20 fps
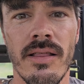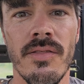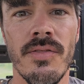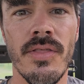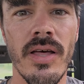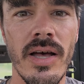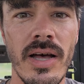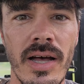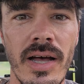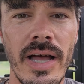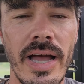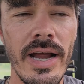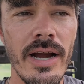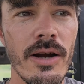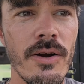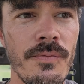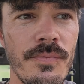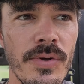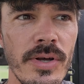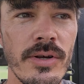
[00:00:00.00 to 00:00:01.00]
the
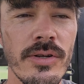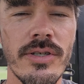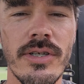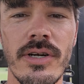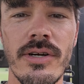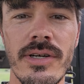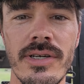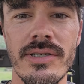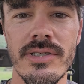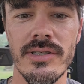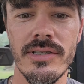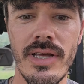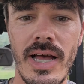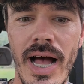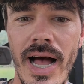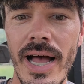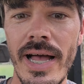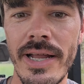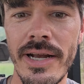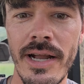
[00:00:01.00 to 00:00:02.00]
air filter is
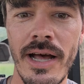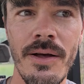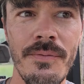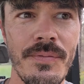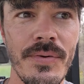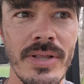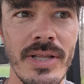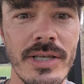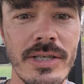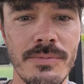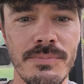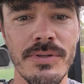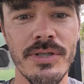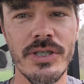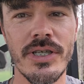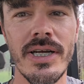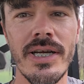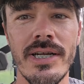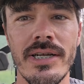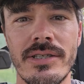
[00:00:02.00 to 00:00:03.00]
high enough in this
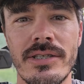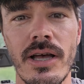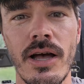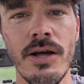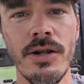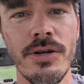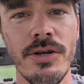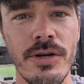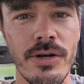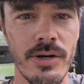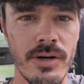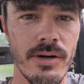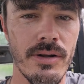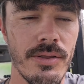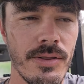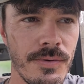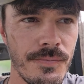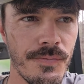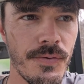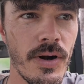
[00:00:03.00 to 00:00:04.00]
machine. It's under
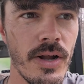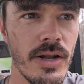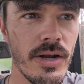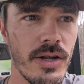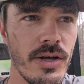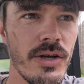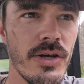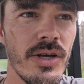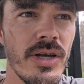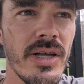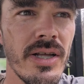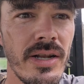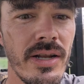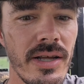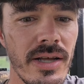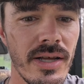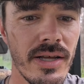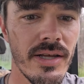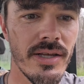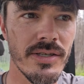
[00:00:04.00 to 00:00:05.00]
the front hood,
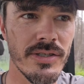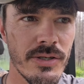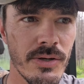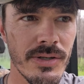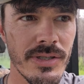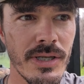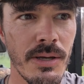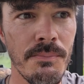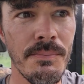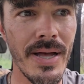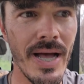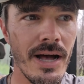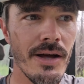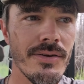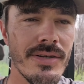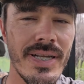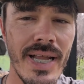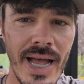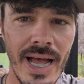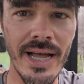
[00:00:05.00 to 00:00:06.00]
so it's
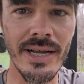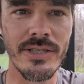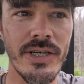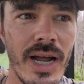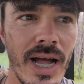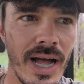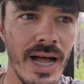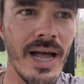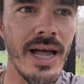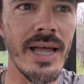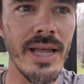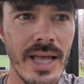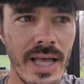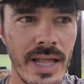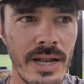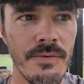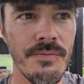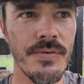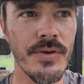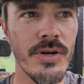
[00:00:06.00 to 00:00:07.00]
about dash high,
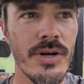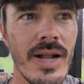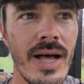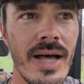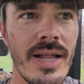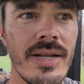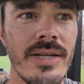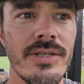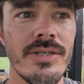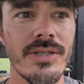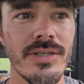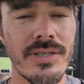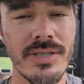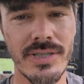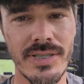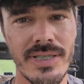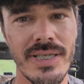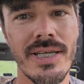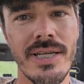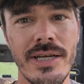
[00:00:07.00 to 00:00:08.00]
and if you're not in
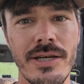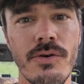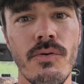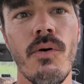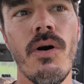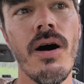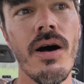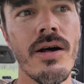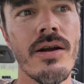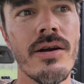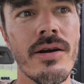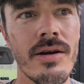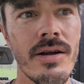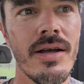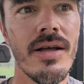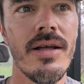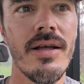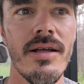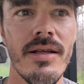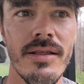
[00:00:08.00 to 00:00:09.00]
just sitting water
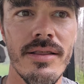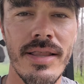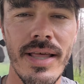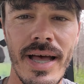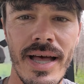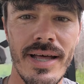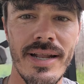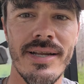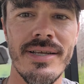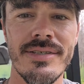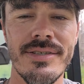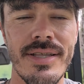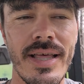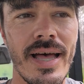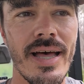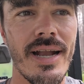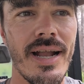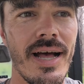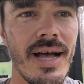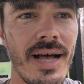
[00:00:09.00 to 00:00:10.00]
that is
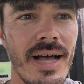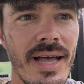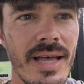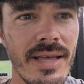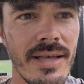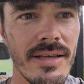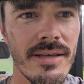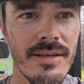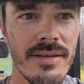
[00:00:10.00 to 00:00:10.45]
that high,